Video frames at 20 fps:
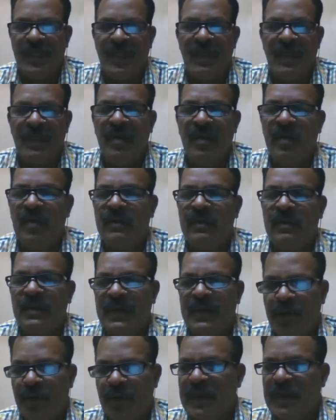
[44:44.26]
or uh, the
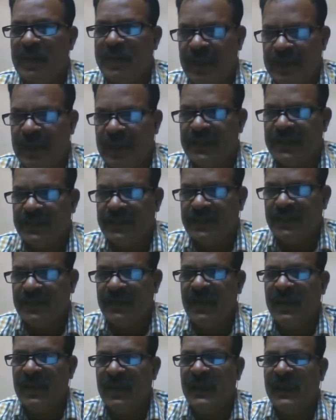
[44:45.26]
demographic transition.
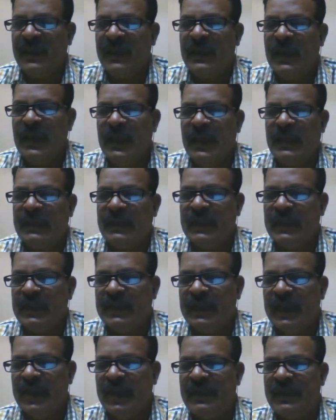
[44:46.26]
And
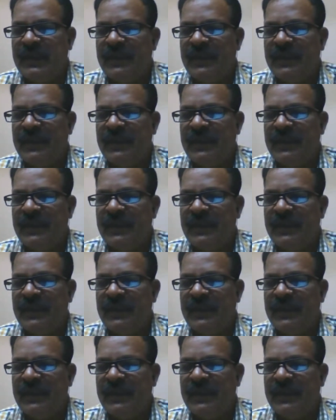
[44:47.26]
then